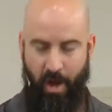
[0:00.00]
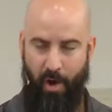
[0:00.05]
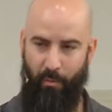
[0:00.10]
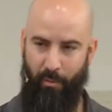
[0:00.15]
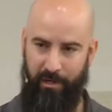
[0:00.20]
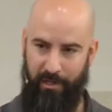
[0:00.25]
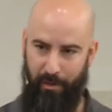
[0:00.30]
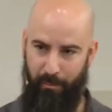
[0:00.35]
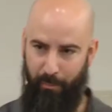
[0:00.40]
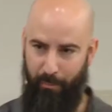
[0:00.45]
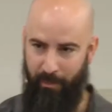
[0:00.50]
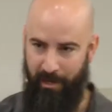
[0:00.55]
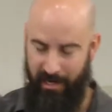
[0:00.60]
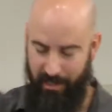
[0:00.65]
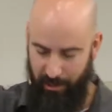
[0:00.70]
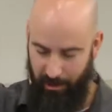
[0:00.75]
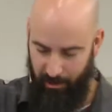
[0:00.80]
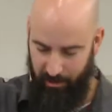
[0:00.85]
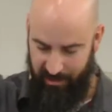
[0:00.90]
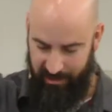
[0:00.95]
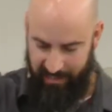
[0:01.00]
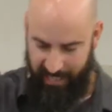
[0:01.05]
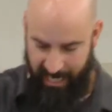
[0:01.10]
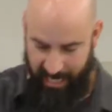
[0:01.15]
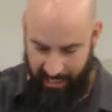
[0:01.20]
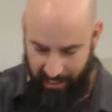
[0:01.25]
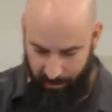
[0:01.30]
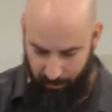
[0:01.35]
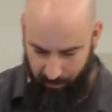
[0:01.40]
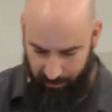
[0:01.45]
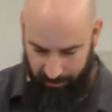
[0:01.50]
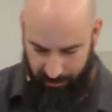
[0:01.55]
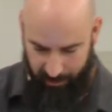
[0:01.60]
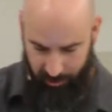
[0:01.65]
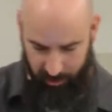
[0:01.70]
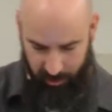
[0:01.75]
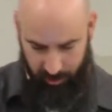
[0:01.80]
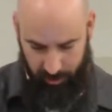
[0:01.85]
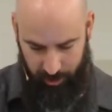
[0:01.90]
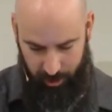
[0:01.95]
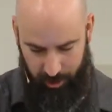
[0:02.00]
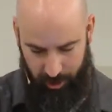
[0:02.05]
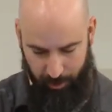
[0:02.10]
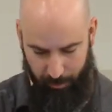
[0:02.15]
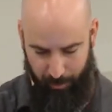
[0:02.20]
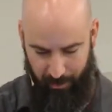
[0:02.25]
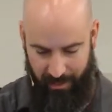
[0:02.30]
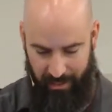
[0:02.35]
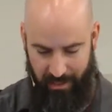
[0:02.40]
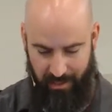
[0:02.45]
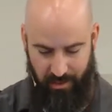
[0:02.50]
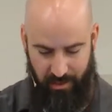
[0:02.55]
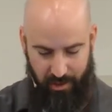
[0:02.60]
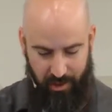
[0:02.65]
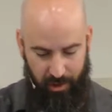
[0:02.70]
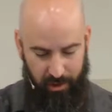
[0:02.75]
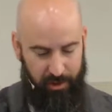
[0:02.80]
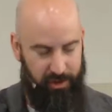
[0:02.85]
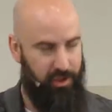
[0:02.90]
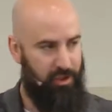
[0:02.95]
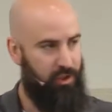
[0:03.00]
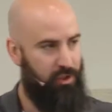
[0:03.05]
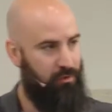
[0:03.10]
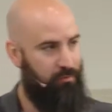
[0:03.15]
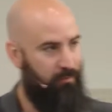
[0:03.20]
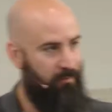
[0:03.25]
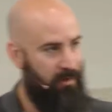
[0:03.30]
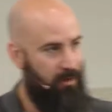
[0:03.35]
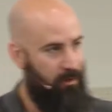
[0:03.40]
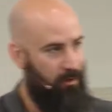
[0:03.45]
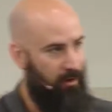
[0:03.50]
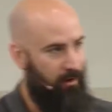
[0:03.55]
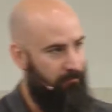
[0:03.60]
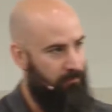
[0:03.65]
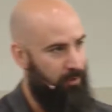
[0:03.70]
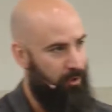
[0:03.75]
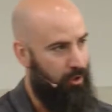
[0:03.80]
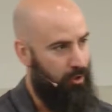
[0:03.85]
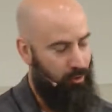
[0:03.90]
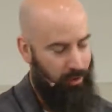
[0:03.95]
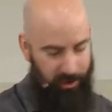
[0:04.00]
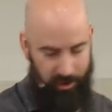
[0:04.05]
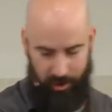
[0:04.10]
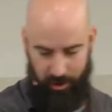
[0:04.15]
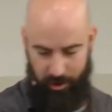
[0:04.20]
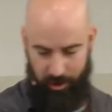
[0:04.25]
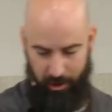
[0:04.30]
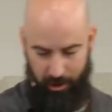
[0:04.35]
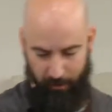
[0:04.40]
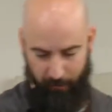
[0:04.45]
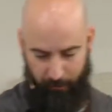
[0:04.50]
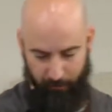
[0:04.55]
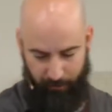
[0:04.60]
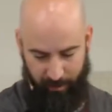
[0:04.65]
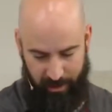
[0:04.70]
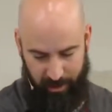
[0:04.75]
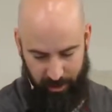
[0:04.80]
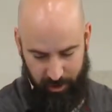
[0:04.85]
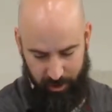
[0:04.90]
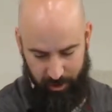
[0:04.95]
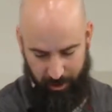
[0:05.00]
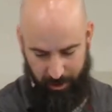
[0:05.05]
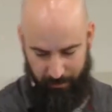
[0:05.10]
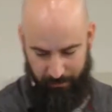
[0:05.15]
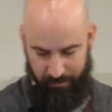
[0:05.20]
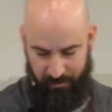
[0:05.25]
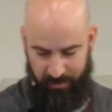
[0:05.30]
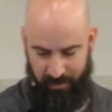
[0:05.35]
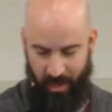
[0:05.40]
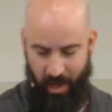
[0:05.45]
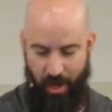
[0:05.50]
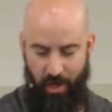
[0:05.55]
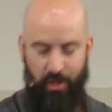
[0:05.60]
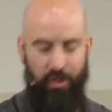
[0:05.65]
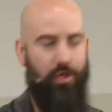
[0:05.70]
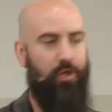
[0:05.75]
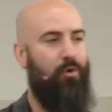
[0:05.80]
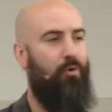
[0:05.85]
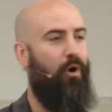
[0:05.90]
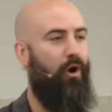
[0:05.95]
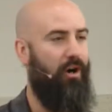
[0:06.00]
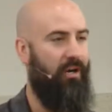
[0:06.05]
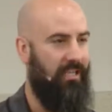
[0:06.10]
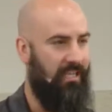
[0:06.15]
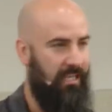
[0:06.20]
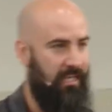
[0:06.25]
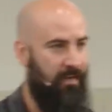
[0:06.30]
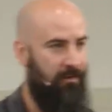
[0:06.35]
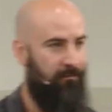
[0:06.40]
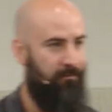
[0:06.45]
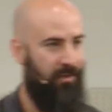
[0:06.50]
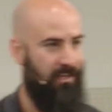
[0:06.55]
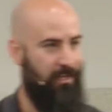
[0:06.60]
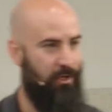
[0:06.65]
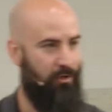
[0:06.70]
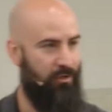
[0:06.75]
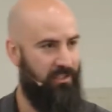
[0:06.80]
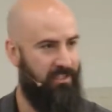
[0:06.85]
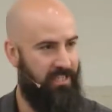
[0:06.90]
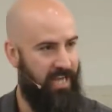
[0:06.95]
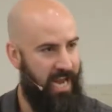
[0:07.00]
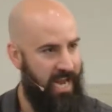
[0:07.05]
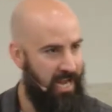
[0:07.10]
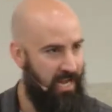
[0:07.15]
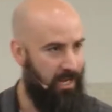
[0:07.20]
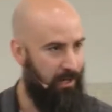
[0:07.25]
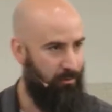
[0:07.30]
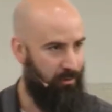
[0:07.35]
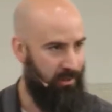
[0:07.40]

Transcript: When you bring your dating relationship into the sphere of your Christian friendships, you are giving your dating